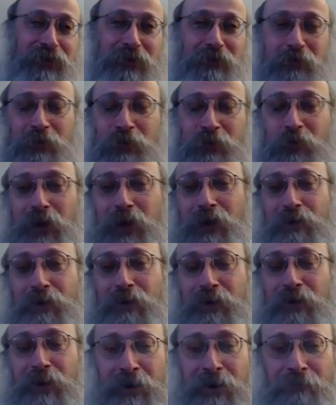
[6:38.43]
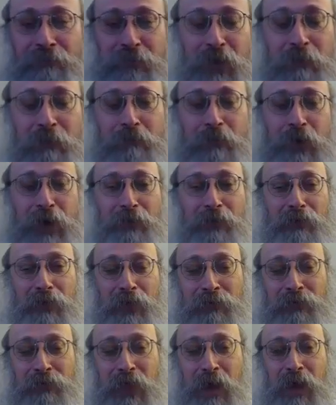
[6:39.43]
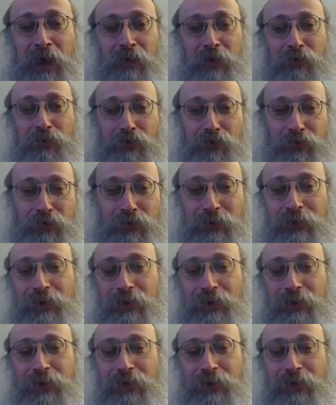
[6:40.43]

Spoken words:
when we are about and out,